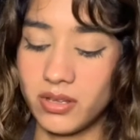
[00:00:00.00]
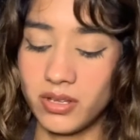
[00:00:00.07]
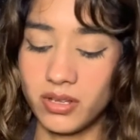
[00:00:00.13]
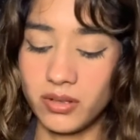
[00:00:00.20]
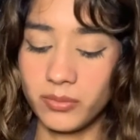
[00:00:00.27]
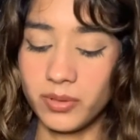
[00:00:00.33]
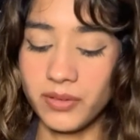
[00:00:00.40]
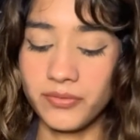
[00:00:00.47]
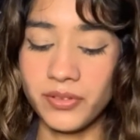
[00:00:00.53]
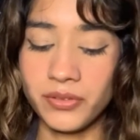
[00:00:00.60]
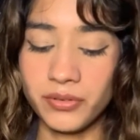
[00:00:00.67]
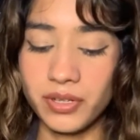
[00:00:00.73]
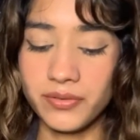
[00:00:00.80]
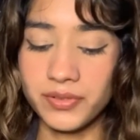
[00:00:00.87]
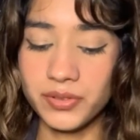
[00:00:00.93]
we have the
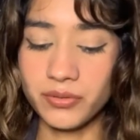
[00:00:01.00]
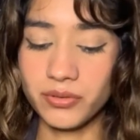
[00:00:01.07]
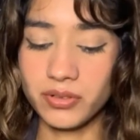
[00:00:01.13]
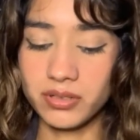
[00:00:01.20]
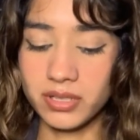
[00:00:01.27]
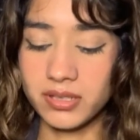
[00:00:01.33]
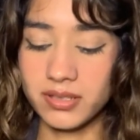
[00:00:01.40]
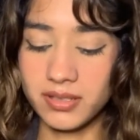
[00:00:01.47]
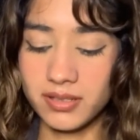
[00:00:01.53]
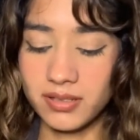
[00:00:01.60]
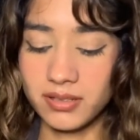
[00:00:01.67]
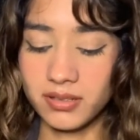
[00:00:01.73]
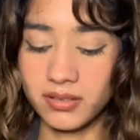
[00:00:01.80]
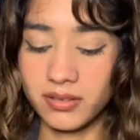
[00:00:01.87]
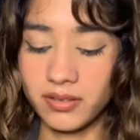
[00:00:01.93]
Three of Swords,
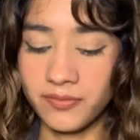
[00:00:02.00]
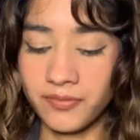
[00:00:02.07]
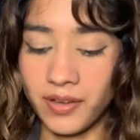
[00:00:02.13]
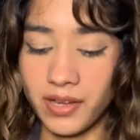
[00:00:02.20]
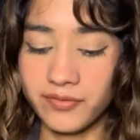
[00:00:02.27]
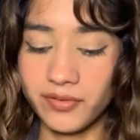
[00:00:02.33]
the Five